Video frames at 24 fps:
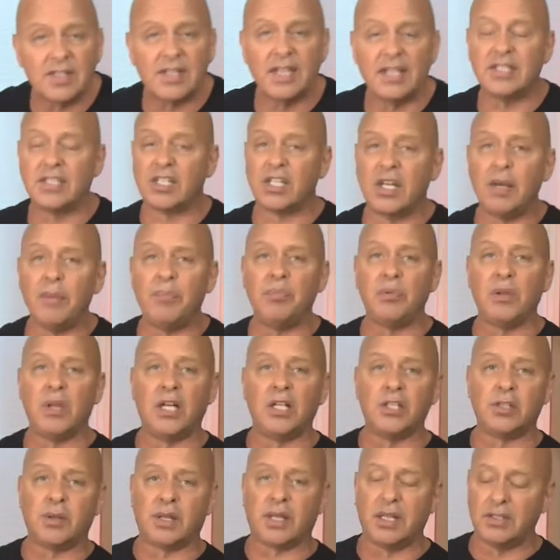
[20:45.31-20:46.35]
They skip
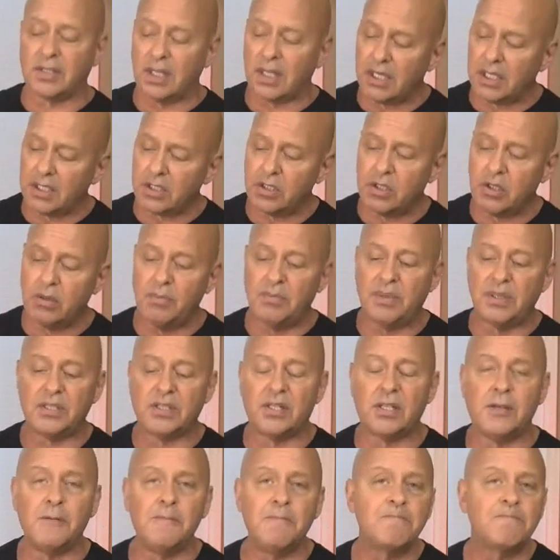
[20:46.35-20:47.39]
lunch because they get too
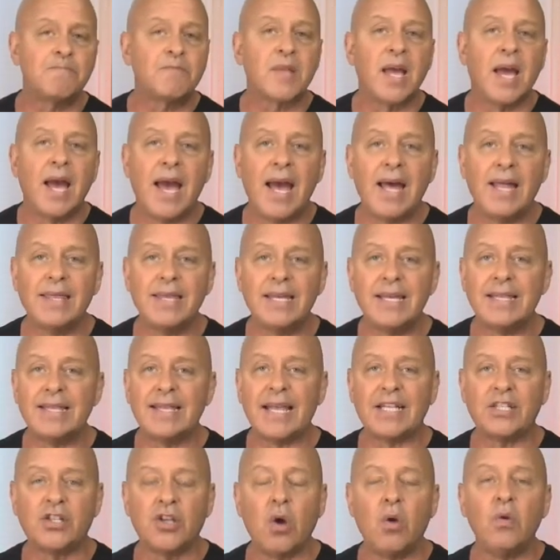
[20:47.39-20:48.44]
busy, and then
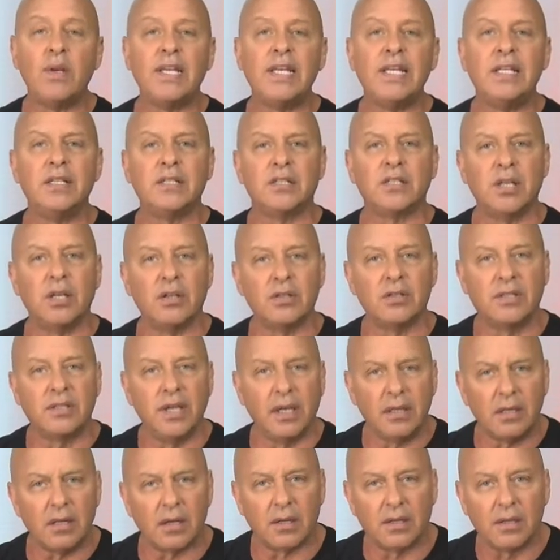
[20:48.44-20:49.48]
they don't eat until
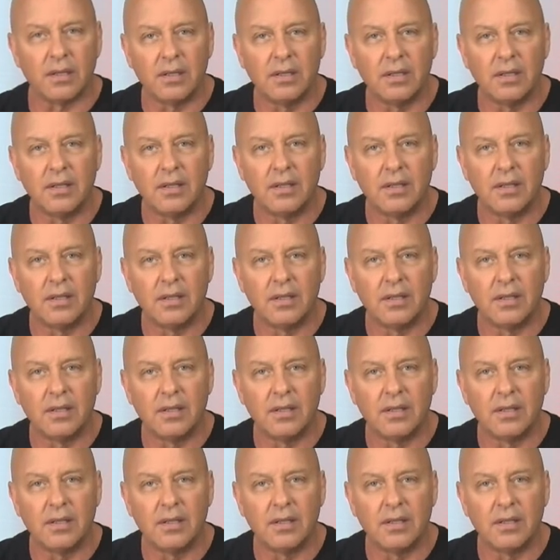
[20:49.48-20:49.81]
dinner.